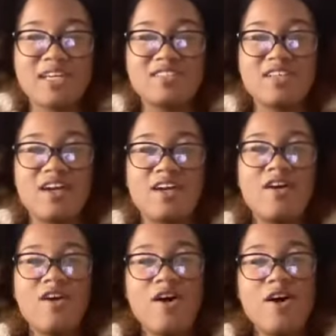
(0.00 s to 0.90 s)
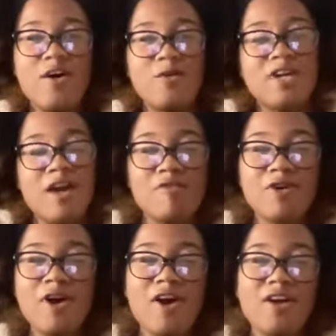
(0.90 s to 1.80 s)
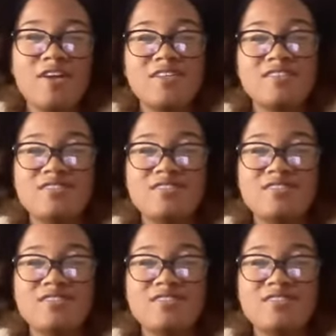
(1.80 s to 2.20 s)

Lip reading: Like it's like, oh, Kevin Hart,